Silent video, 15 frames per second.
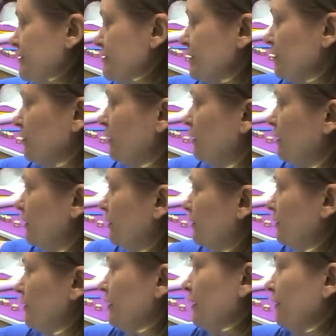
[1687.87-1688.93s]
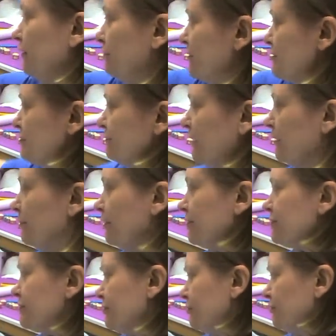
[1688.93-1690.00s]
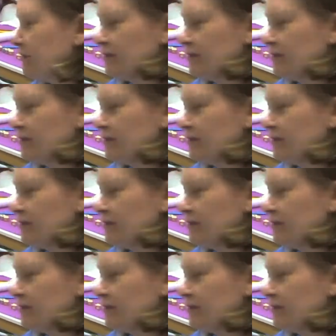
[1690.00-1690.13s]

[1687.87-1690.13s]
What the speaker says: this a lot. And I love this fabric, too.